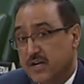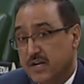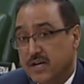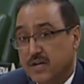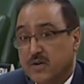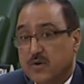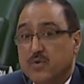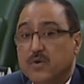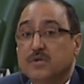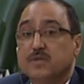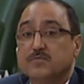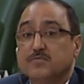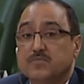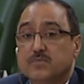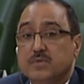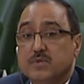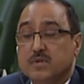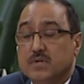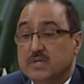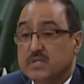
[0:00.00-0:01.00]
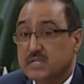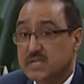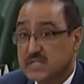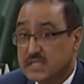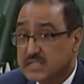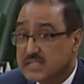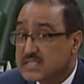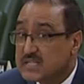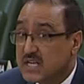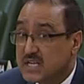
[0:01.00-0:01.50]
Ring Road. The
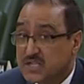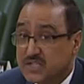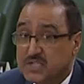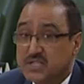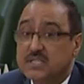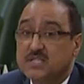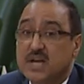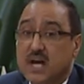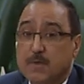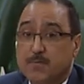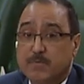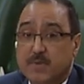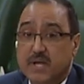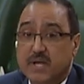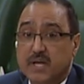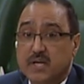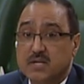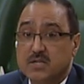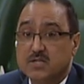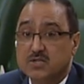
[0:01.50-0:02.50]
construction is happening,